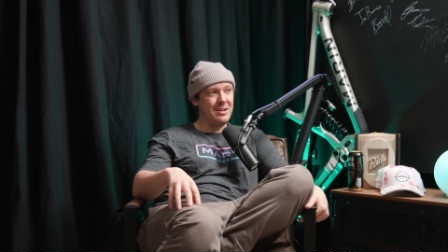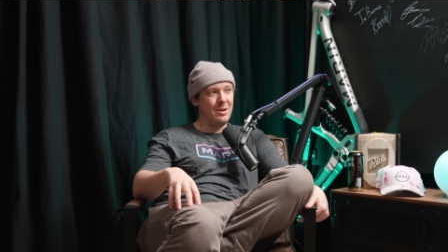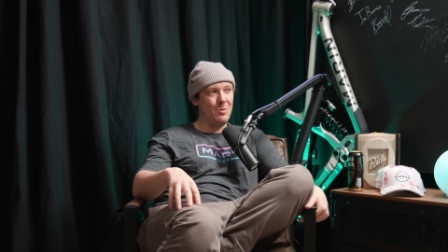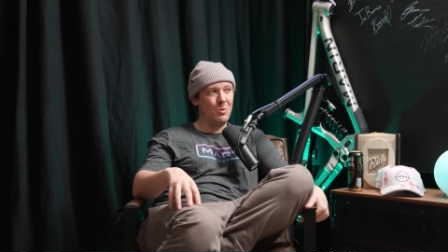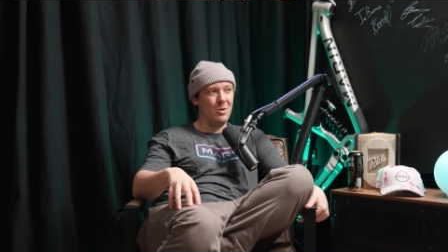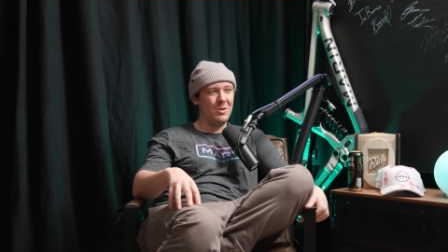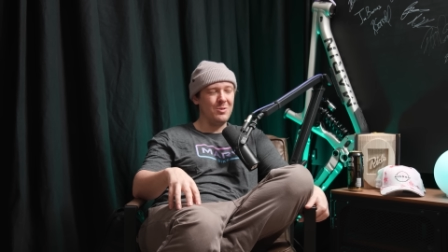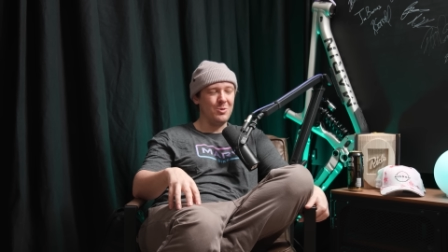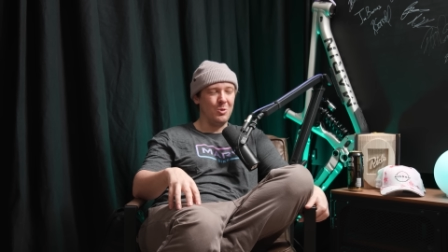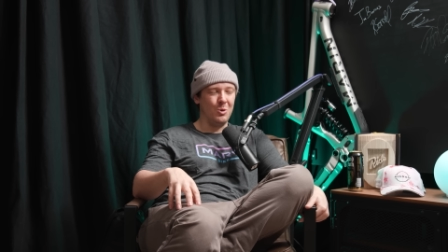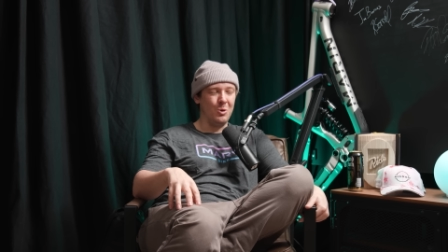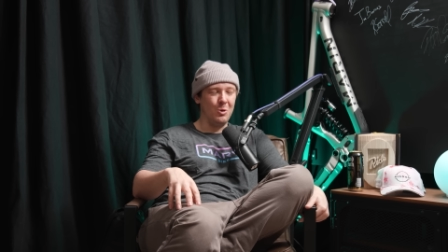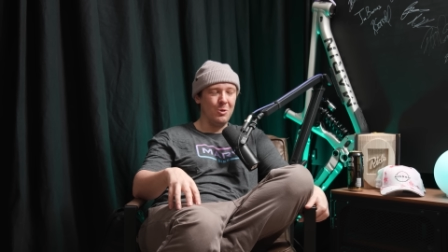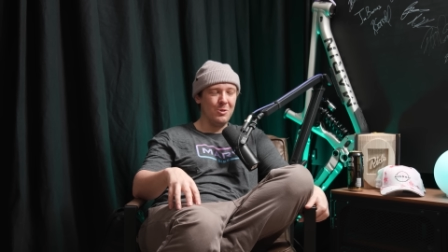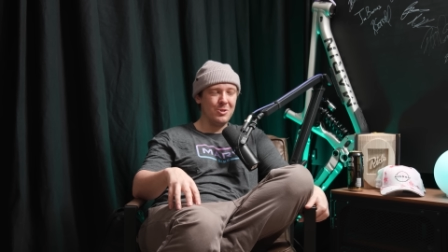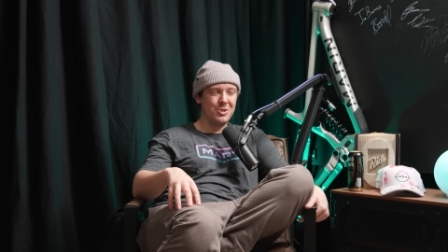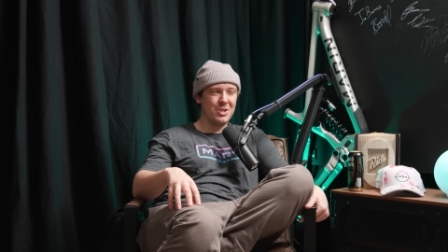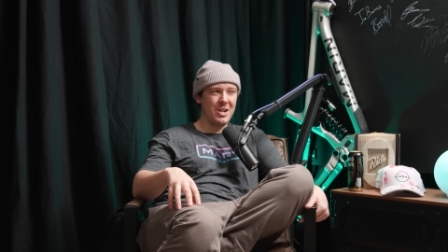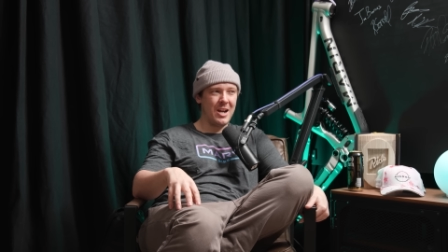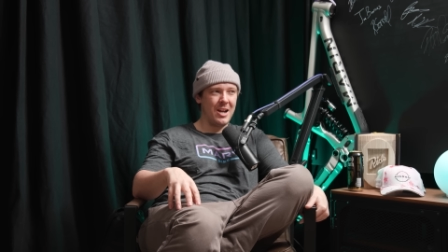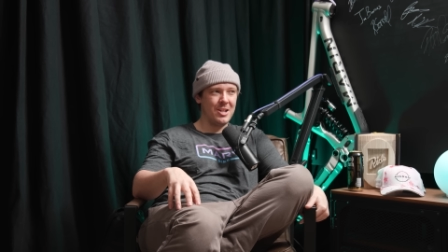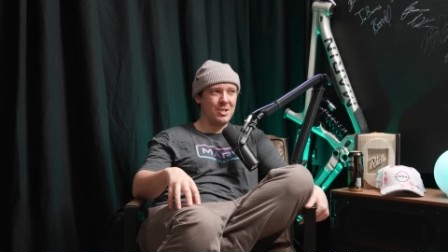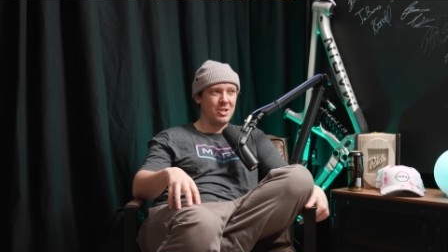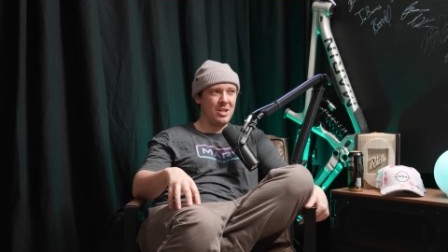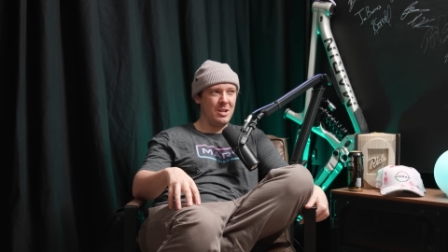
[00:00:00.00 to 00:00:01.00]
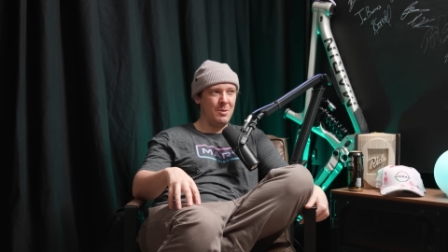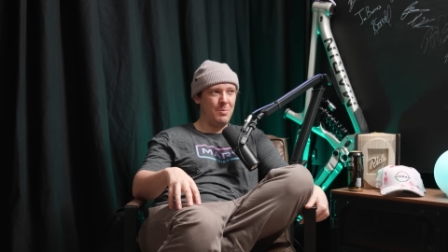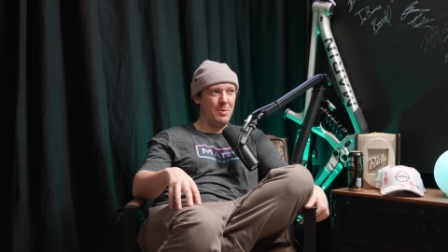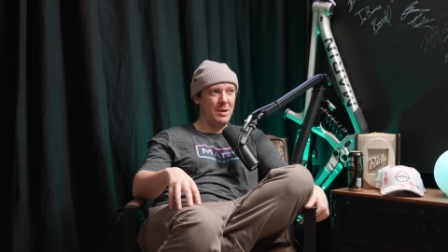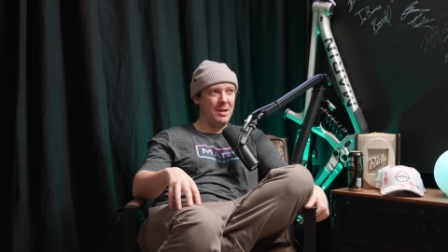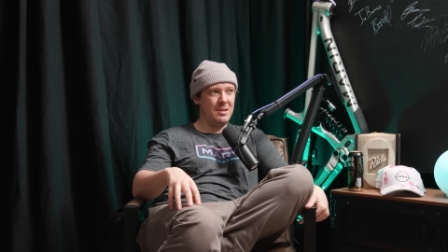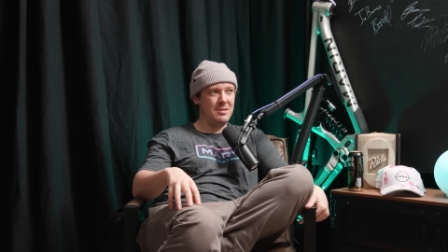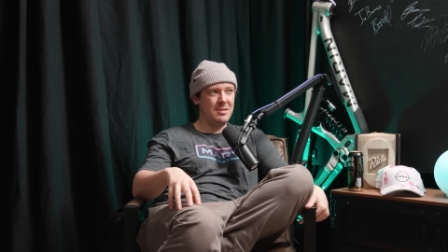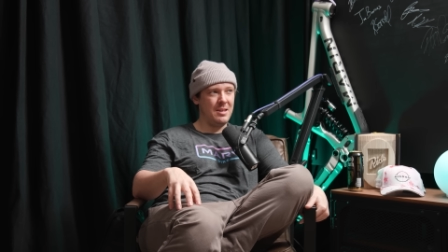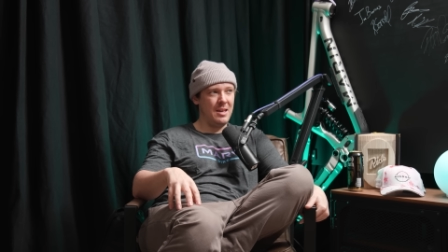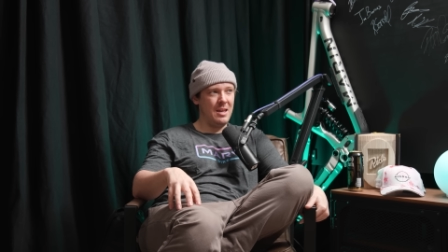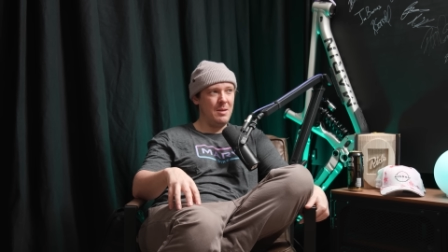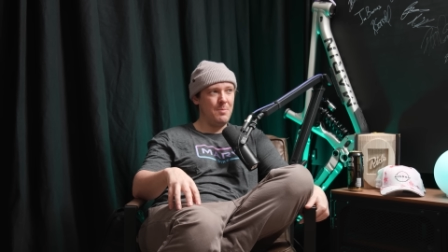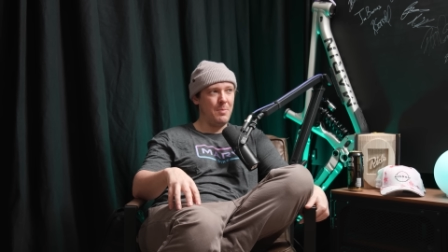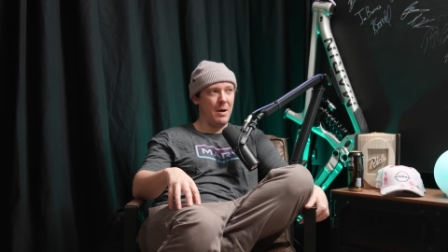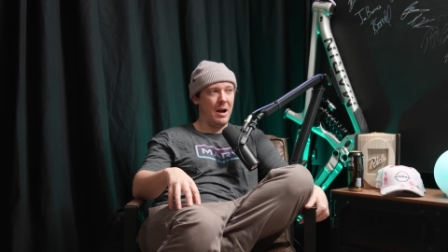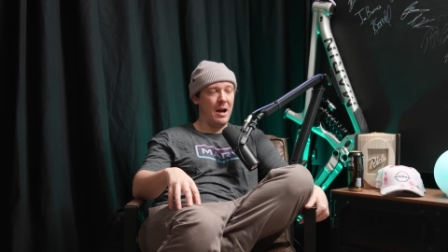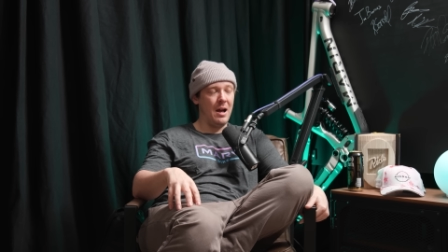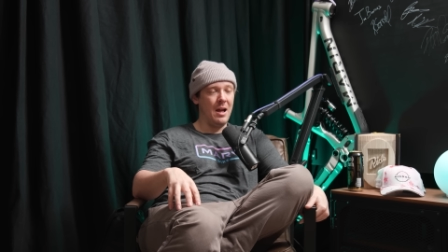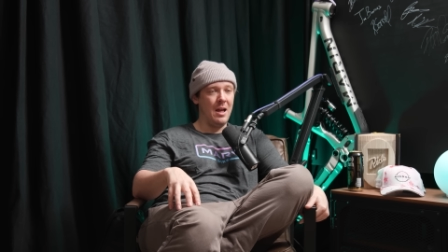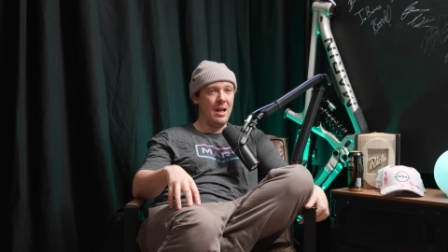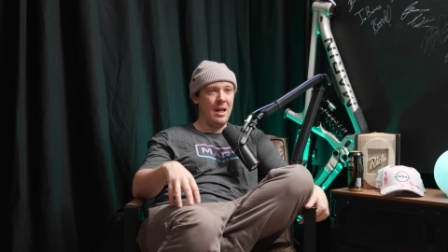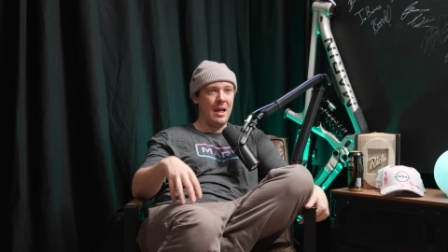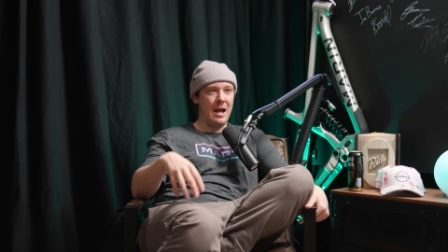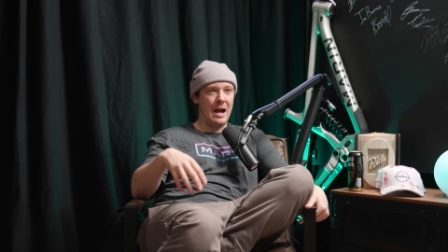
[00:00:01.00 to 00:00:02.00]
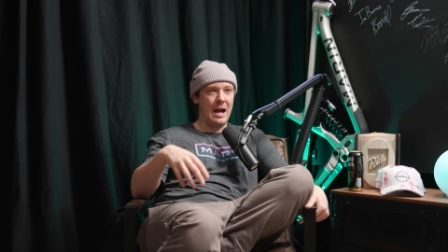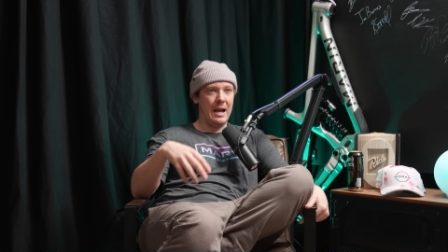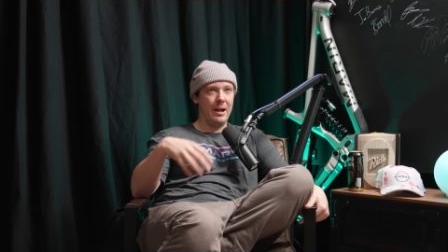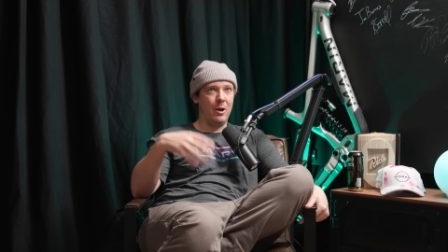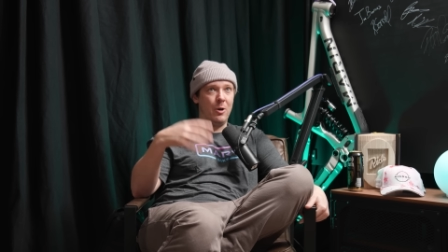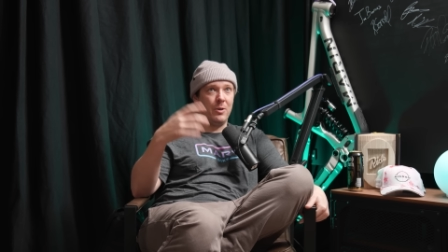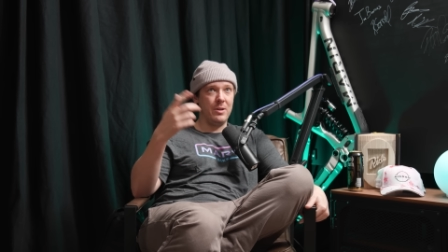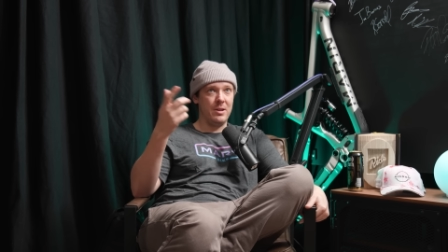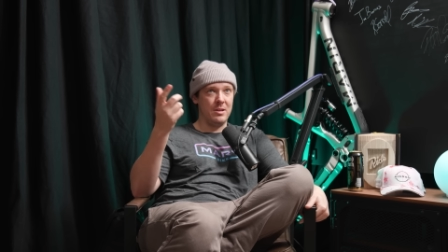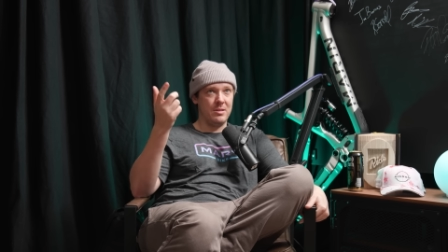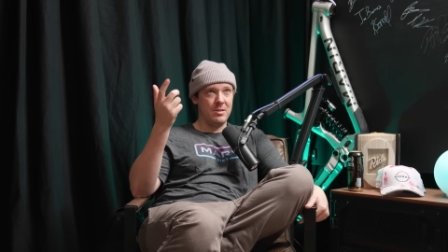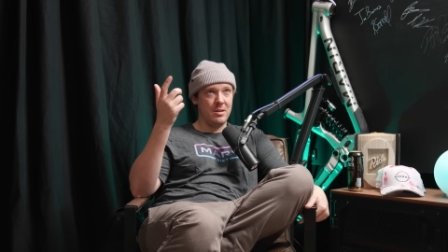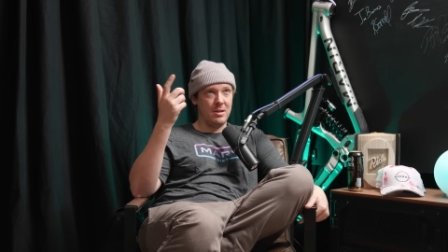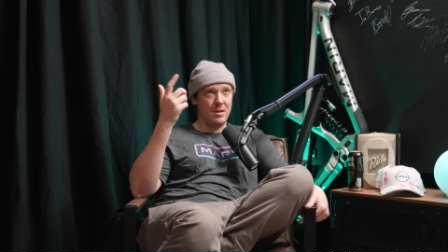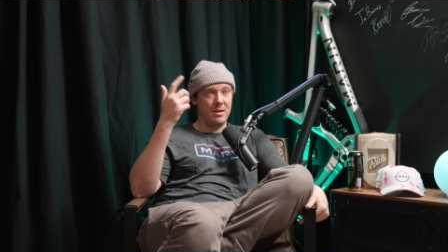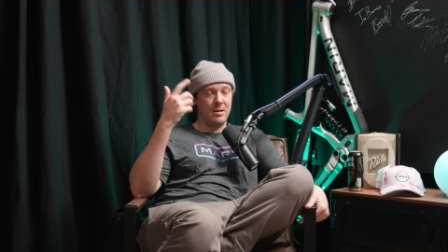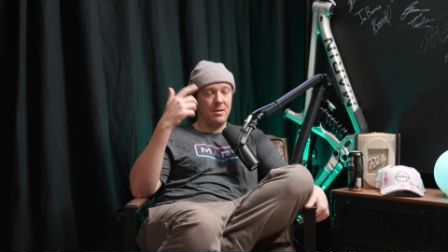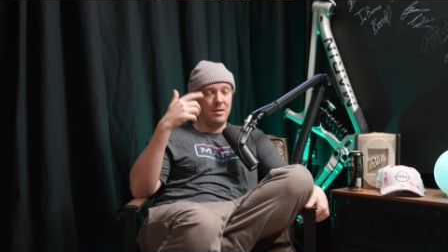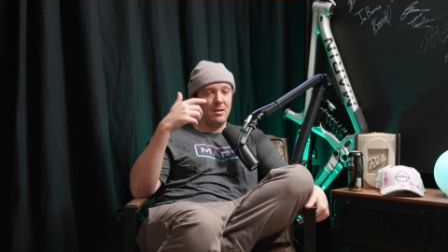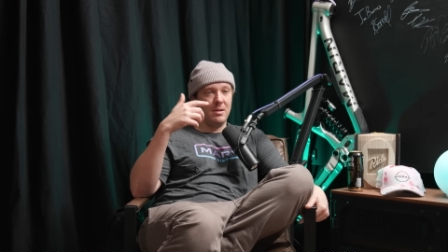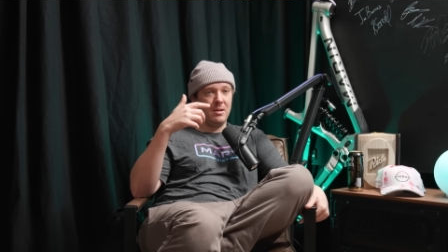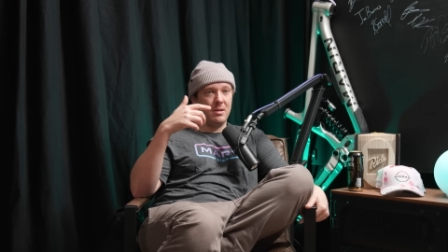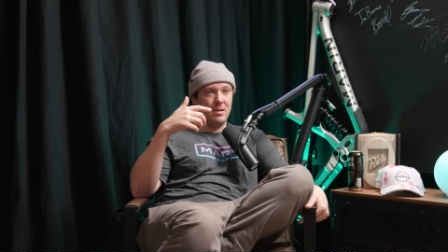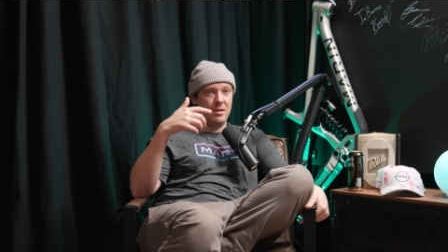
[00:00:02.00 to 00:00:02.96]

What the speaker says: it wasn't all ChatGPT, but I got it to